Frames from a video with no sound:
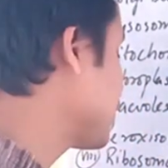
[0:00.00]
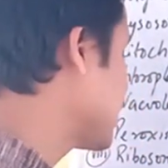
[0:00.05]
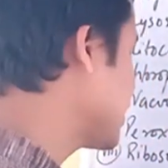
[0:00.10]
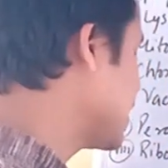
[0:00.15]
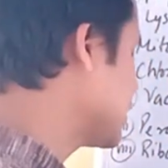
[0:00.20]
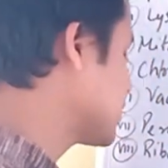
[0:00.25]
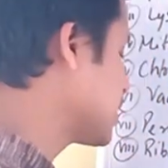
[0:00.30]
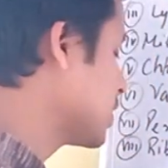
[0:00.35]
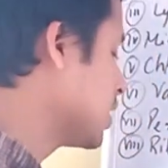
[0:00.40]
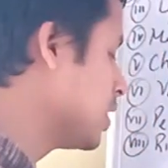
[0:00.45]

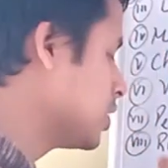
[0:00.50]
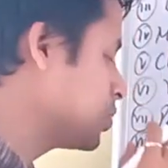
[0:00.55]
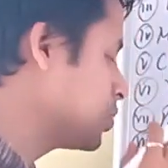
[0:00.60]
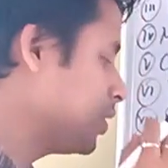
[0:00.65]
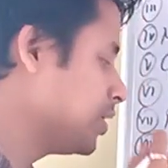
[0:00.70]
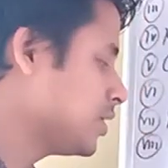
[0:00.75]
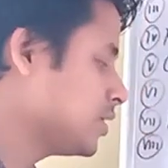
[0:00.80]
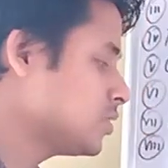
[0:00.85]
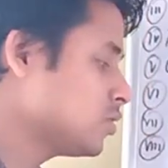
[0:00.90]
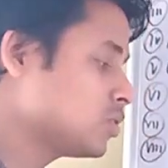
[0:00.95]
Yes,
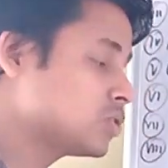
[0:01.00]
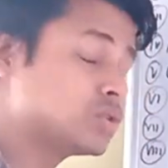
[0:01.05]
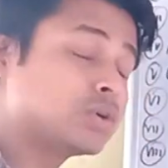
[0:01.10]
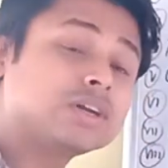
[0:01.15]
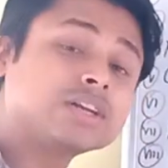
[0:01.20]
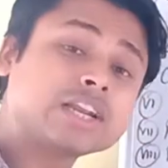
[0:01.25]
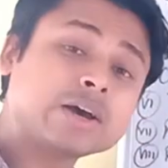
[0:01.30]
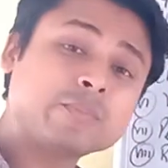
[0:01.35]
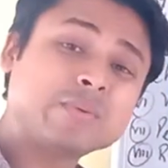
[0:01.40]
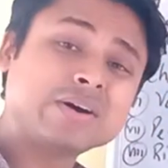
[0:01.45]
so it is
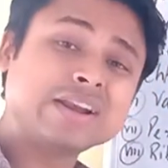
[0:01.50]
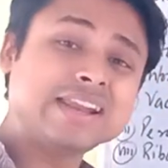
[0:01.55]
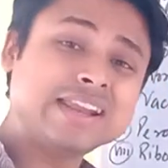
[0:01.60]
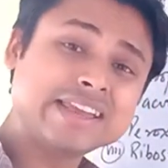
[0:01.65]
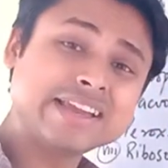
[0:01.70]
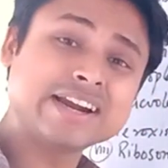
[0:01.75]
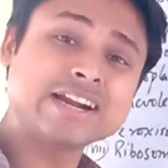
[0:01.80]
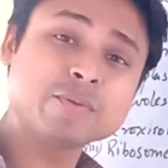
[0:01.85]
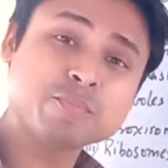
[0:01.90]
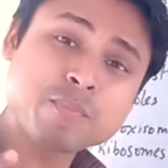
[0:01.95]
also a double
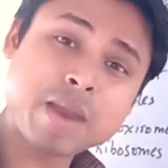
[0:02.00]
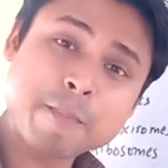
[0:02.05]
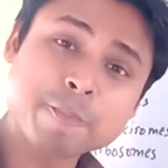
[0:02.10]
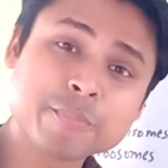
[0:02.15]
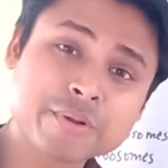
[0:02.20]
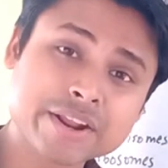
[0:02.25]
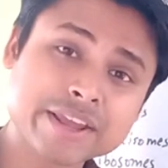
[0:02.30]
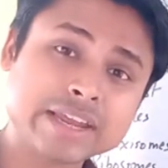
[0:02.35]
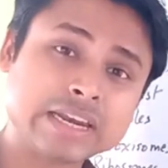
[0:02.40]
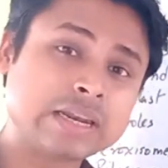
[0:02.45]
layered
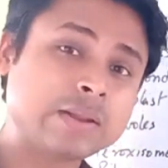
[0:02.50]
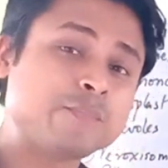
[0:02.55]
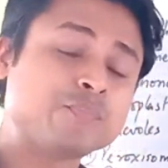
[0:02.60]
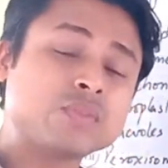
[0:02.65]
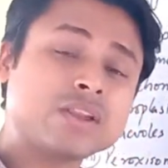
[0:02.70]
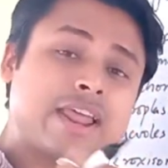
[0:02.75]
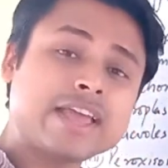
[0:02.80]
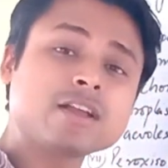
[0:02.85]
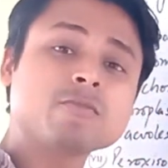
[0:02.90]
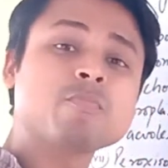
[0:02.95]
membrane
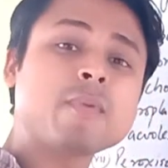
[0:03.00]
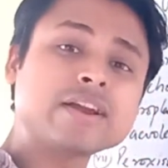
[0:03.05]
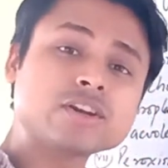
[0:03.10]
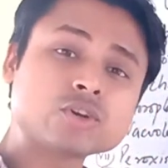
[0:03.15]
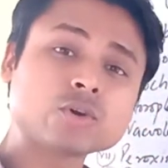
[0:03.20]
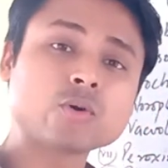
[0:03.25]
like